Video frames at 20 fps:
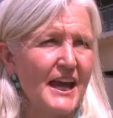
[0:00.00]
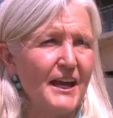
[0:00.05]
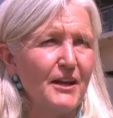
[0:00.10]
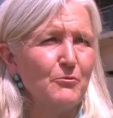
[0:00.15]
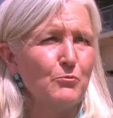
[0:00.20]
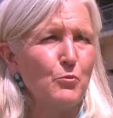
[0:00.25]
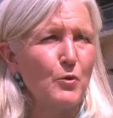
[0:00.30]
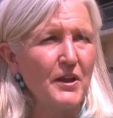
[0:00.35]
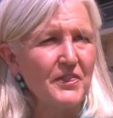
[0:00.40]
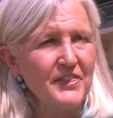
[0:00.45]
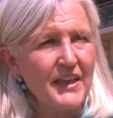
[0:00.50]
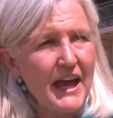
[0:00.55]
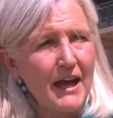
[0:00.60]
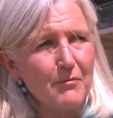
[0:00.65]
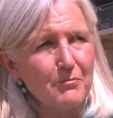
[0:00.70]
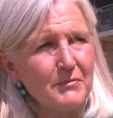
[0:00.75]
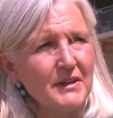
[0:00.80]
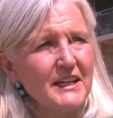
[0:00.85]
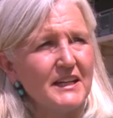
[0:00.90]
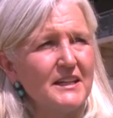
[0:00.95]
And what
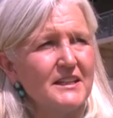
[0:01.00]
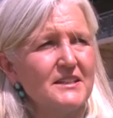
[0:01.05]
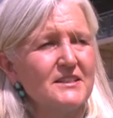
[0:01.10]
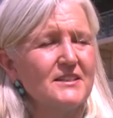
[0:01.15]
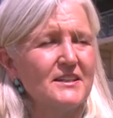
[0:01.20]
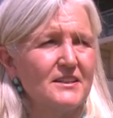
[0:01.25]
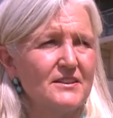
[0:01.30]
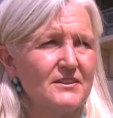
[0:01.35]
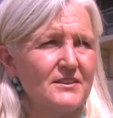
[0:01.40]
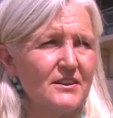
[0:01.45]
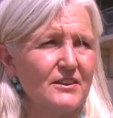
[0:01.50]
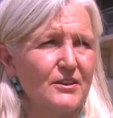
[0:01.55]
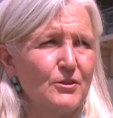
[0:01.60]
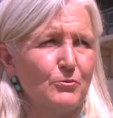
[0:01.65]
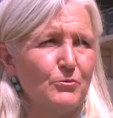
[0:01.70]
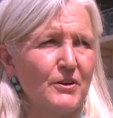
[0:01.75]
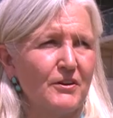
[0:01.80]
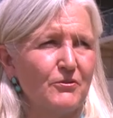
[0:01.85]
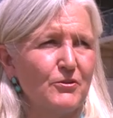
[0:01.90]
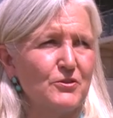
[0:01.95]
that means is that the
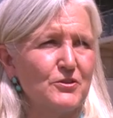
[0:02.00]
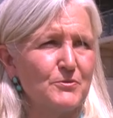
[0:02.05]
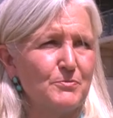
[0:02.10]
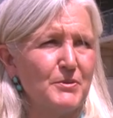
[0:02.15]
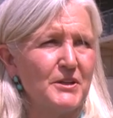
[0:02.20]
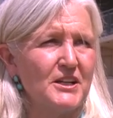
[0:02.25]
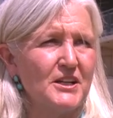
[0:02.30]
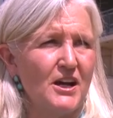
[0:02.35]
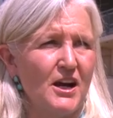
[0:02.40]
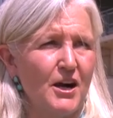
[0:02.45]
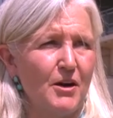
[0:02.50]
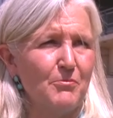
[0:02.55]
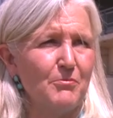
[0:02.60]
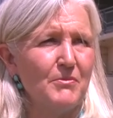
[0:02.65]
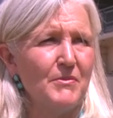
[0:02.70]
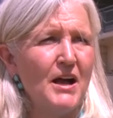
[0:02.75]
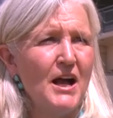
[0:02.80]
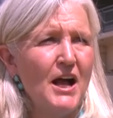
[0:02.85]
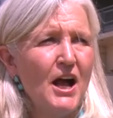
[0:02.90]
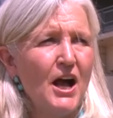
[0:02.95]
rivers become